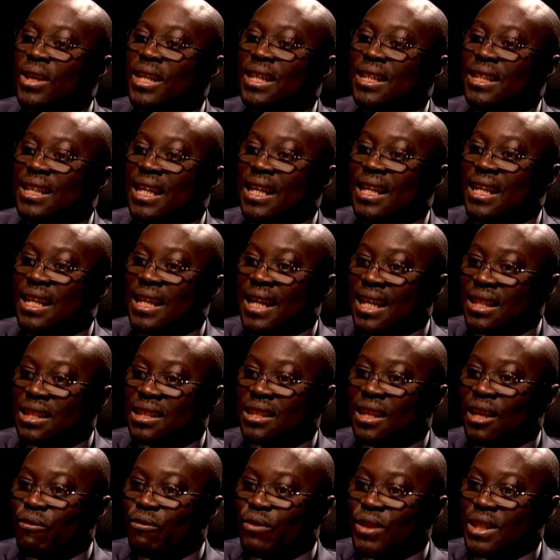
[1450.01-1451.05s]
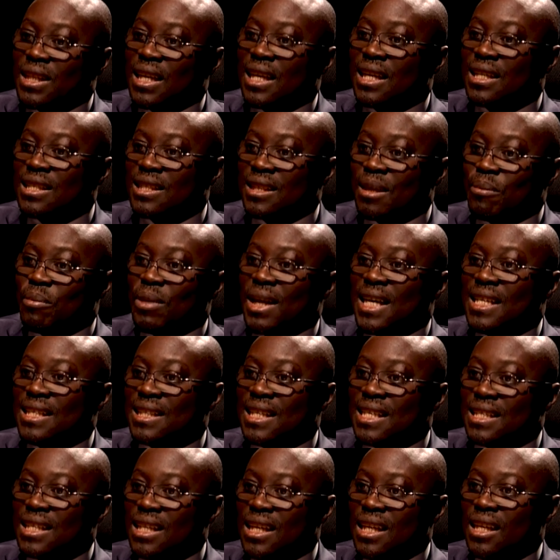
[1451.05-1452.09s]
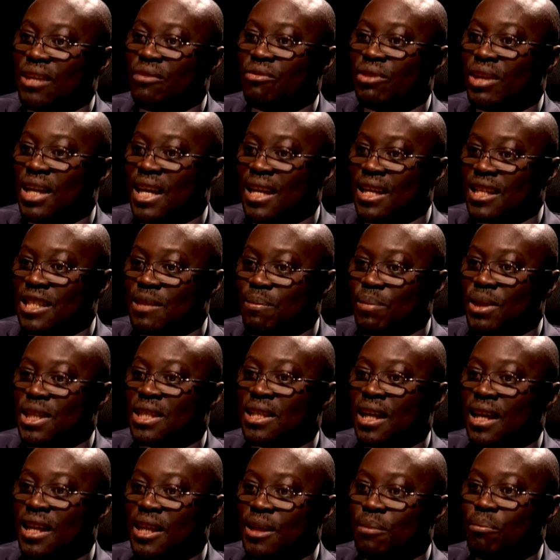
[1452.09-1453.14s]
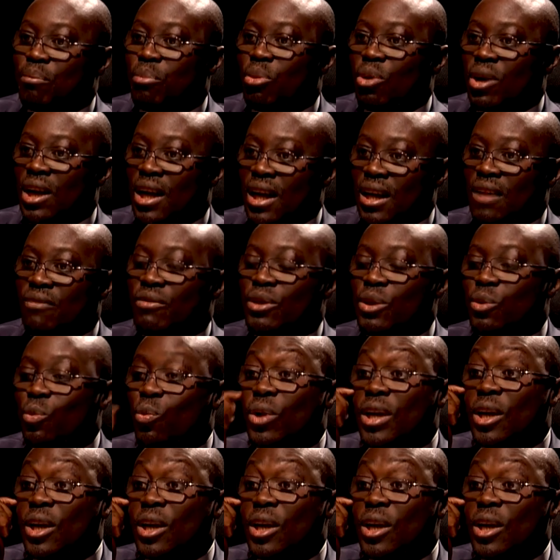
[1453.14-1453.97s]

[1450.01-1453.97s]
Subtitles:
the National Fiscal Stabilization Levy and the Special Import Levy,